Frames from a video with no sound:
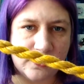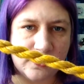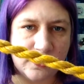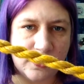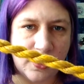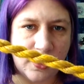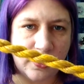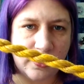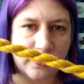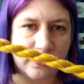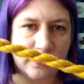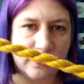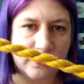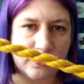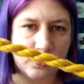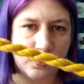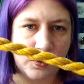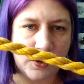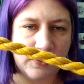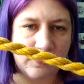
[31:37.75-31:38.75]
colors
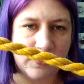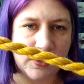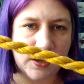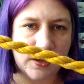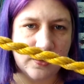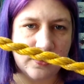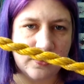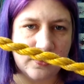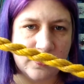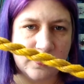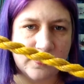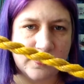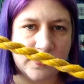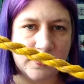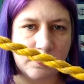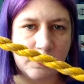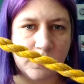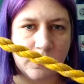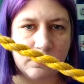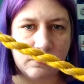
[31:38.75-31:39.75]
weaving into
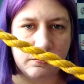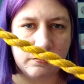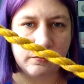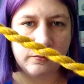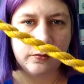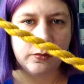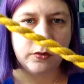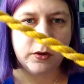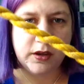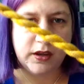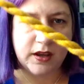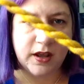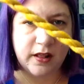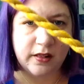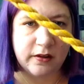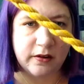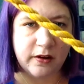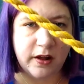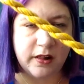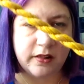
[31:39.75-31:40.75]
some
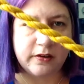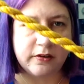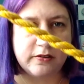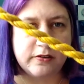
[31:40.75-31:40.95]
yellow color.